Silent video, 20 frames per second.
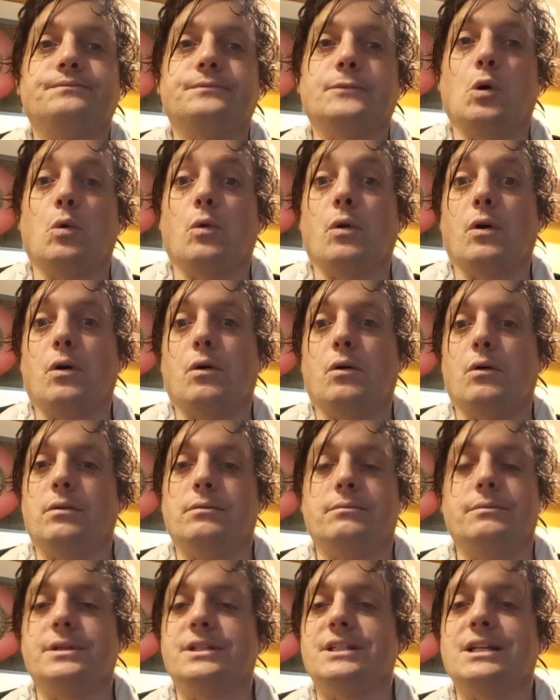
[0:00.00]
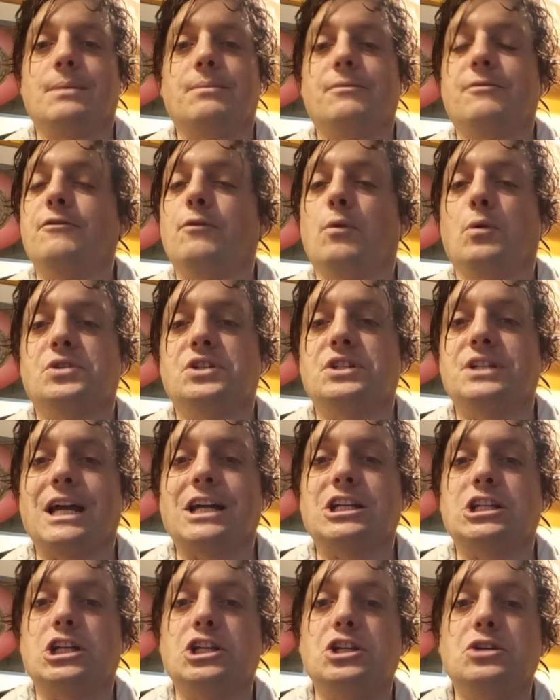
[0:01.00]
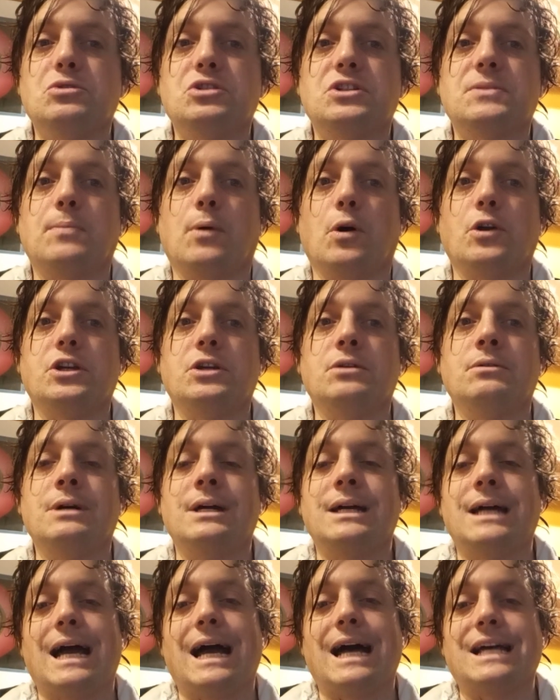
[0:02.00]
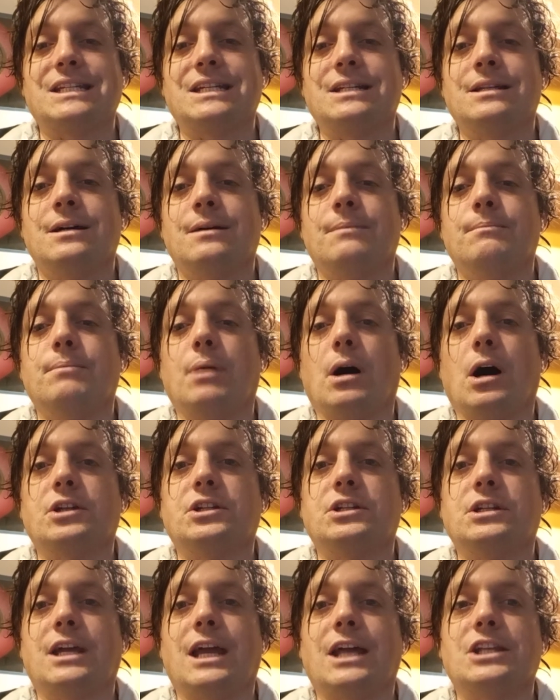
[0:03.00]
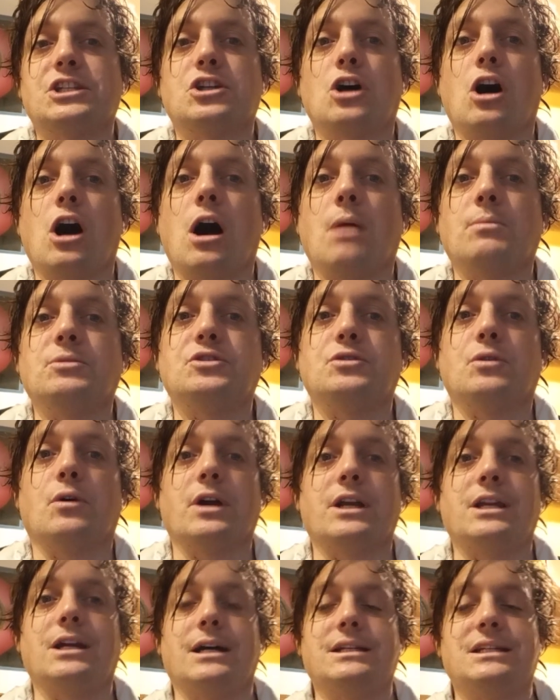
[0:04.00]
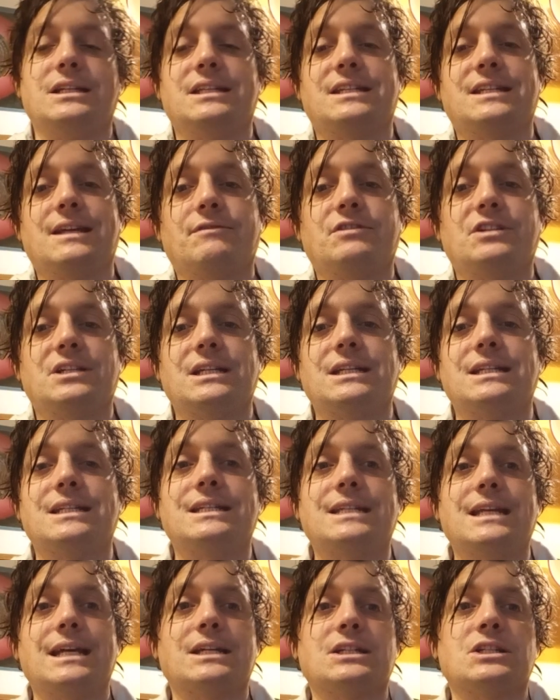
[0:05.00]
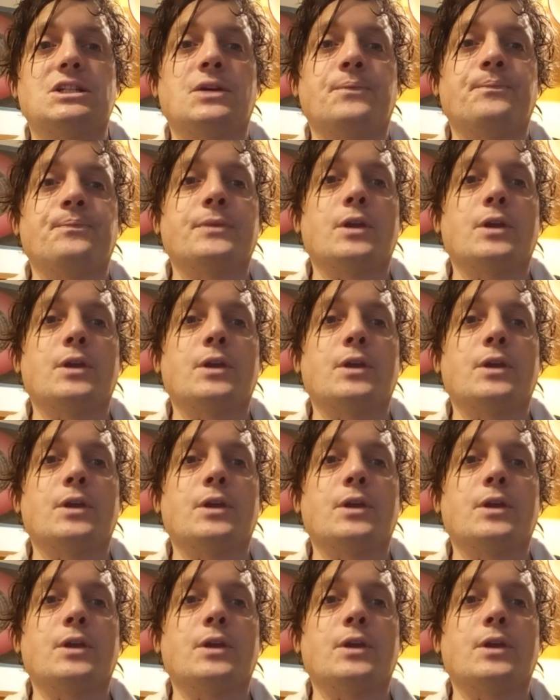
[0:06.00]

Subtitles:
or some force is actually used upon you, as in Barton against Armstrong in 1976.